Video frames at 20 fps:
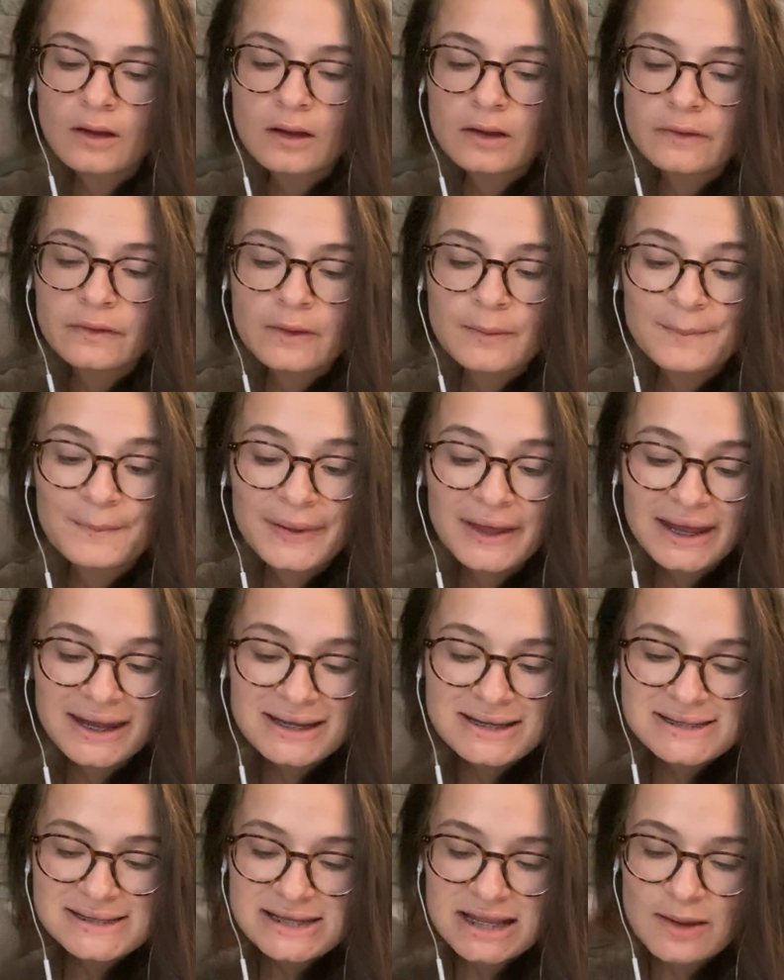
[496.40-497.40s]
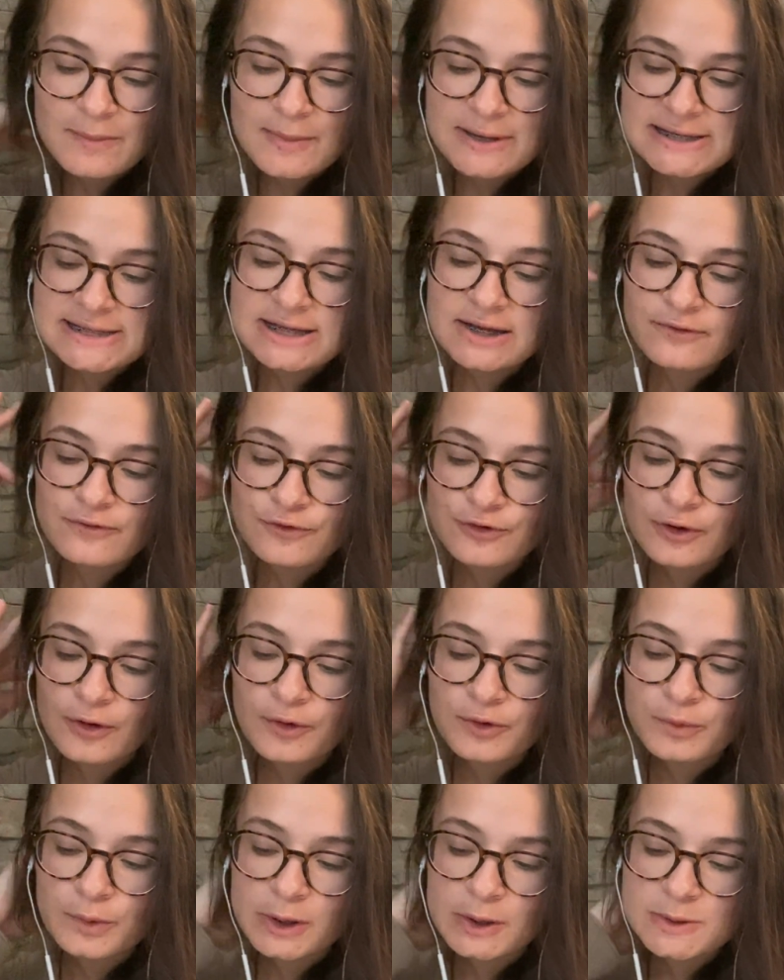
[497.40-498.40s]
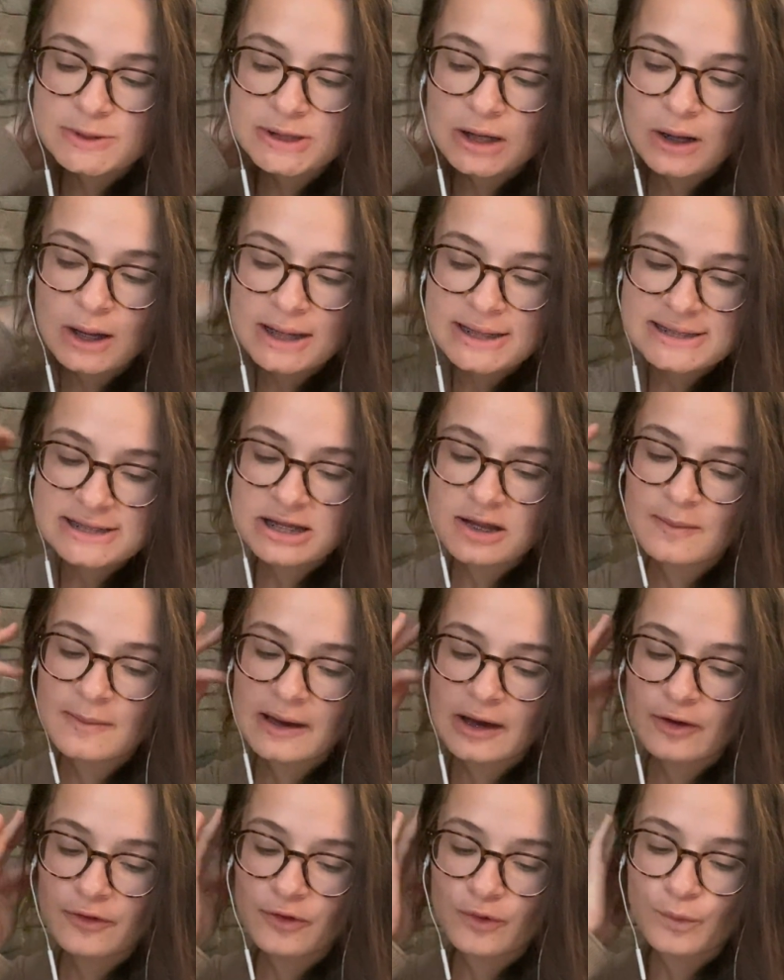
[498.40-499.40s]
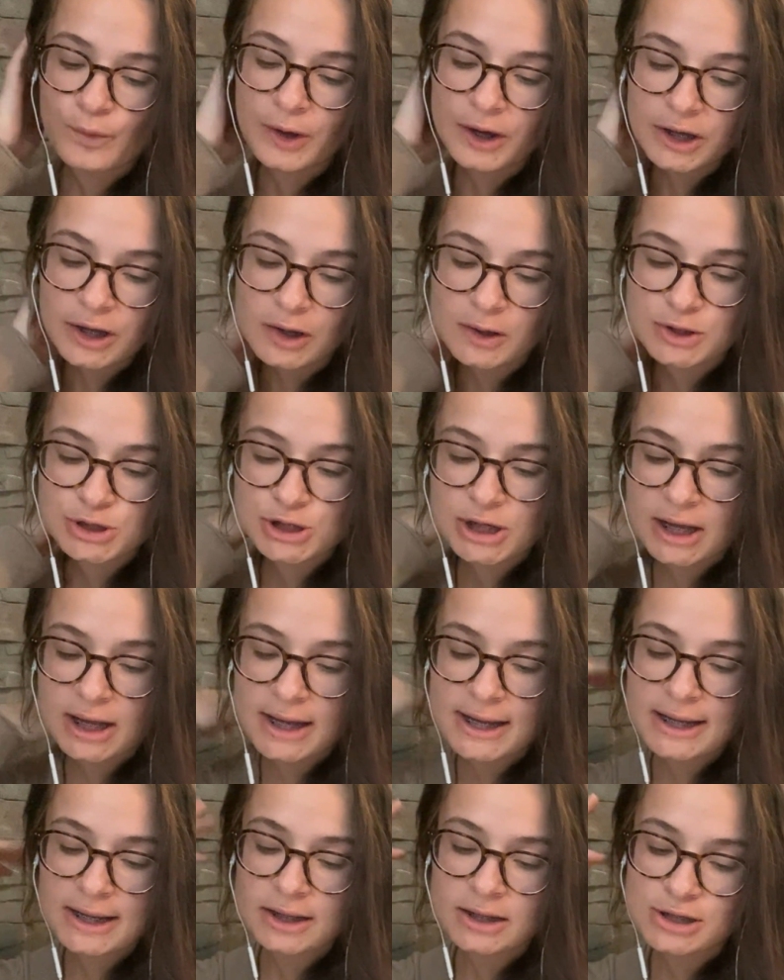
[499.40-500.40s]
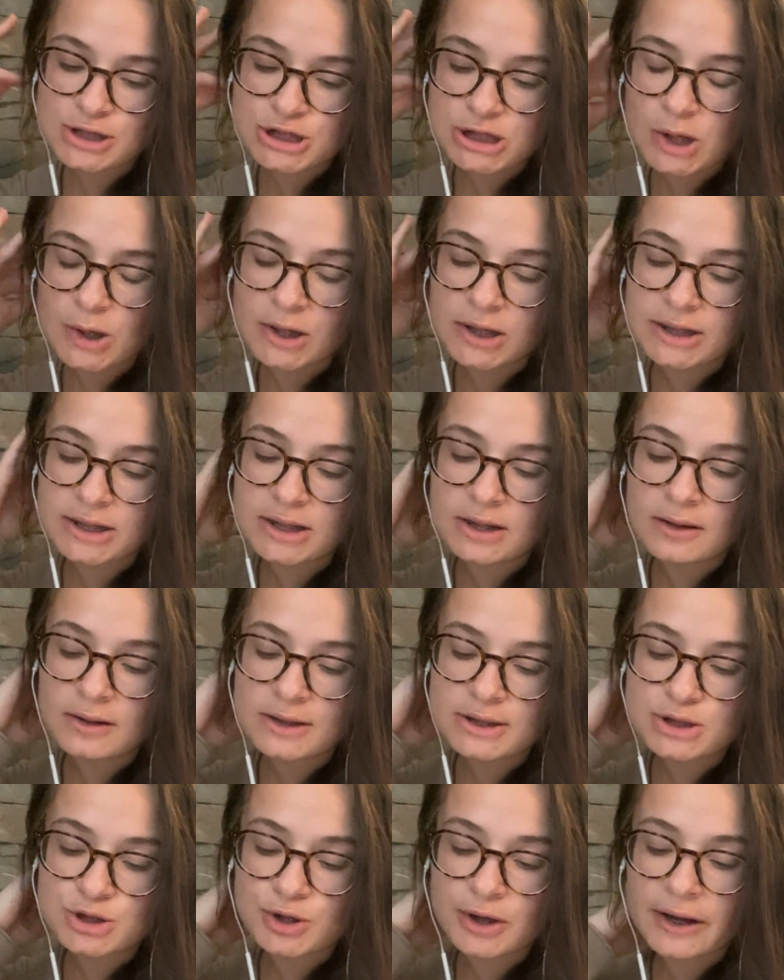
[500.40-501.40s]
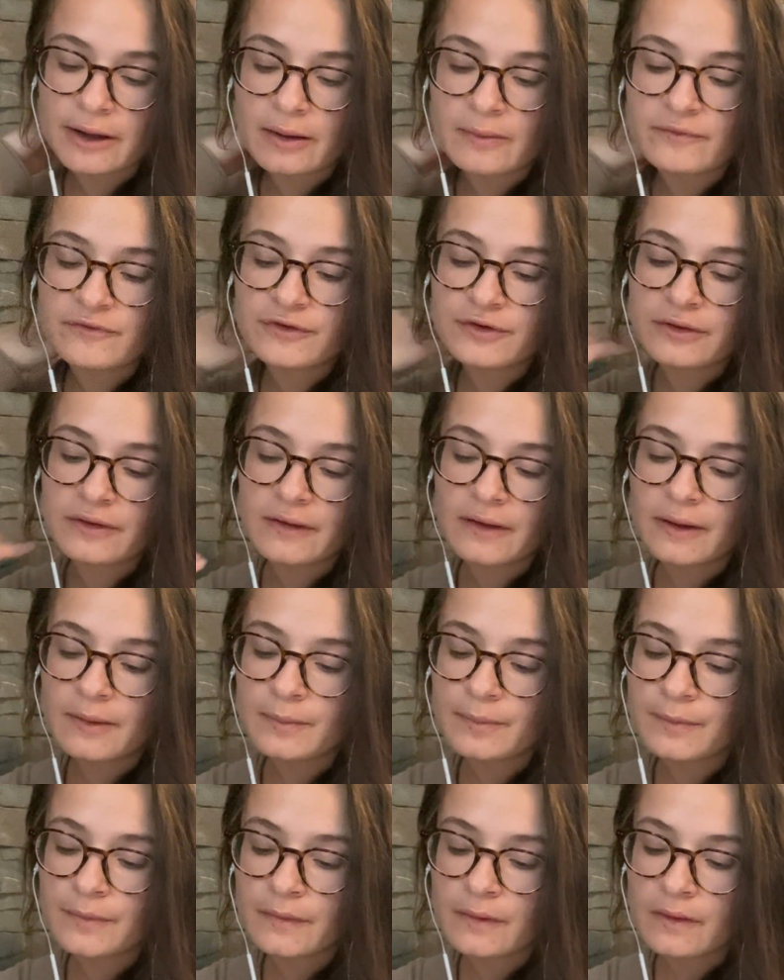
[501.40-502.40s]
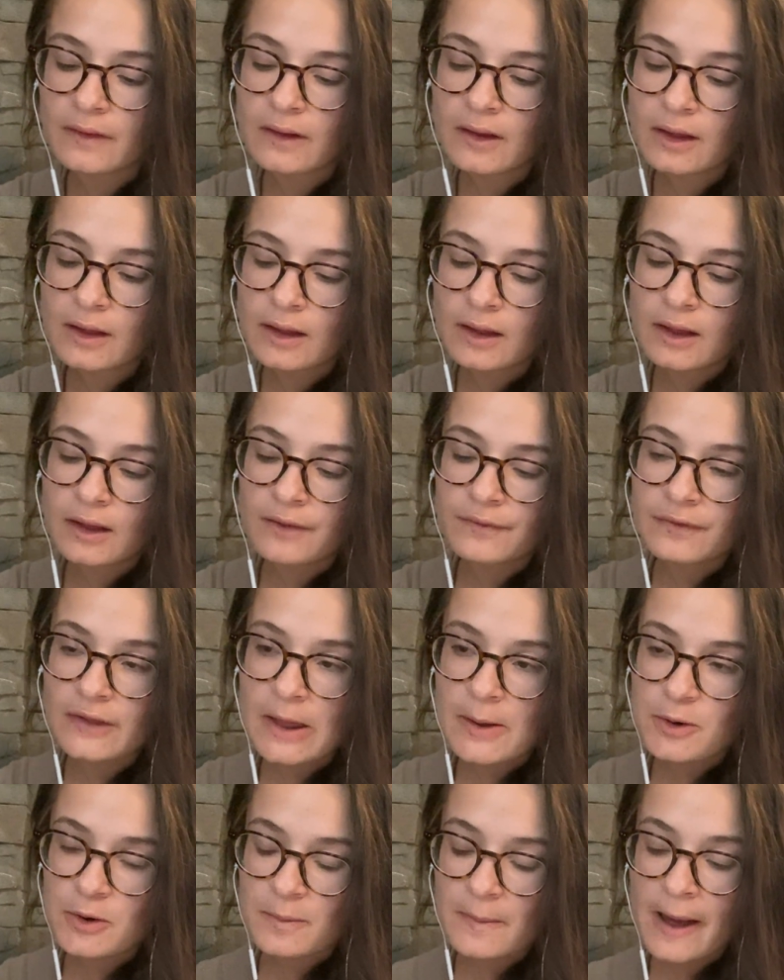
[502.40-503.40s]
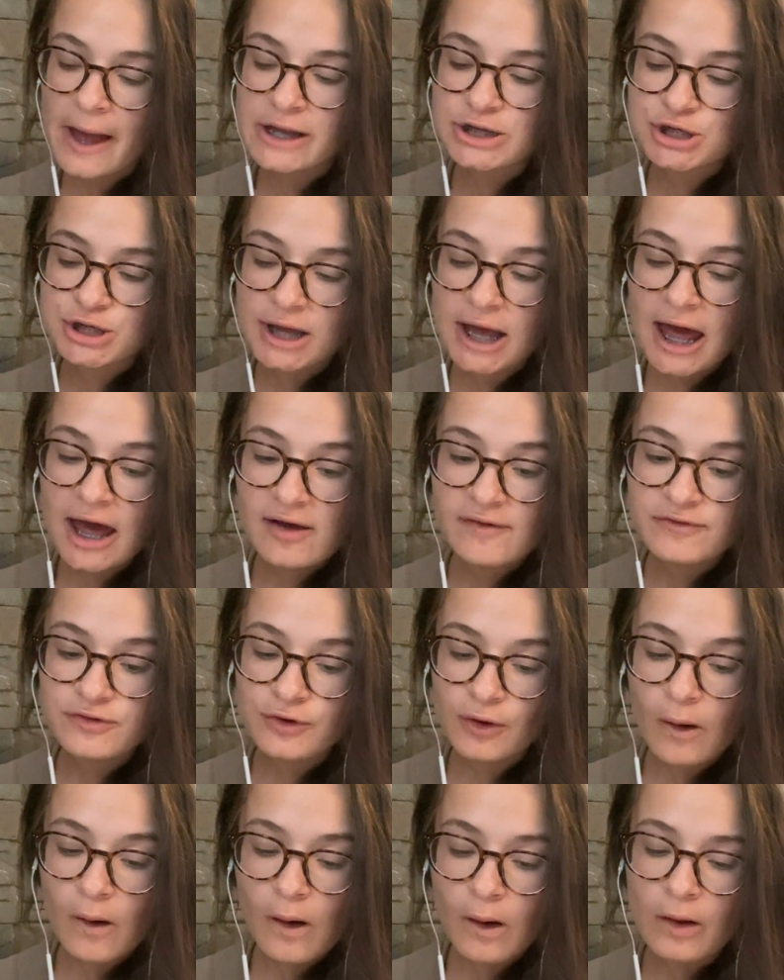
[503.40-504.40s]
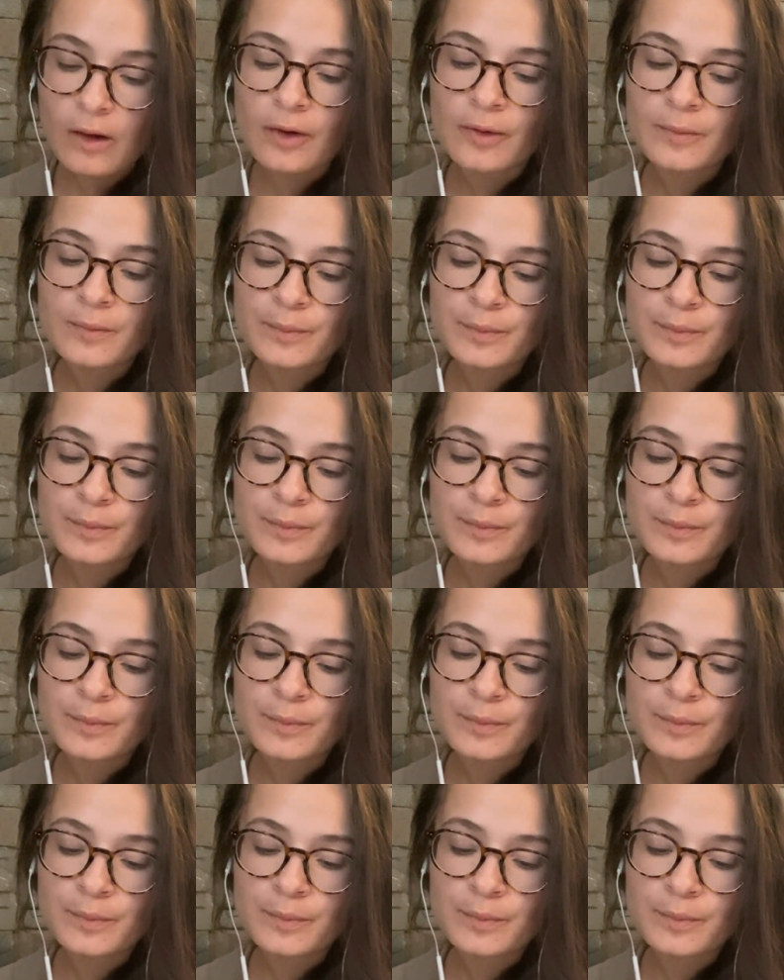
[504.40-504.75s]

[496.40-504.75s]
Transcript: The beans, they must have grown when you tossed them out the window, Jack shouted triumphantly. They were magic after all.